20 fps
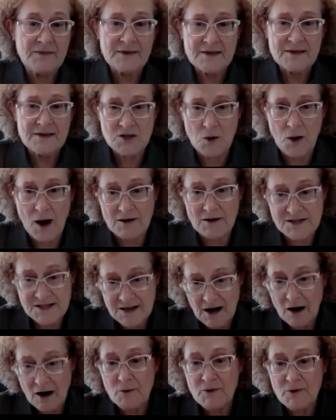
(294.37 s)
So I'll
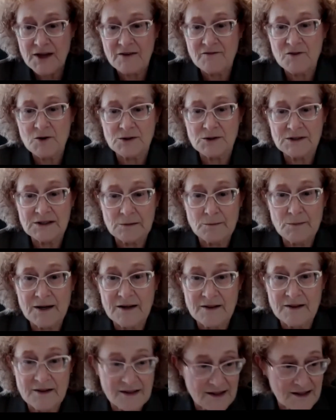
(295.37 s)
start with giving you a little bit
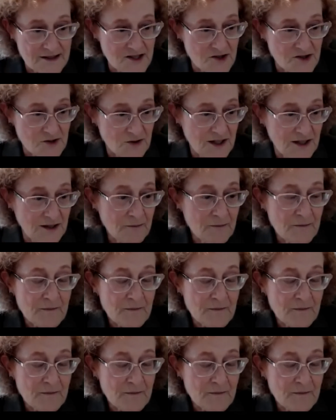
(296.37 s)
of the history.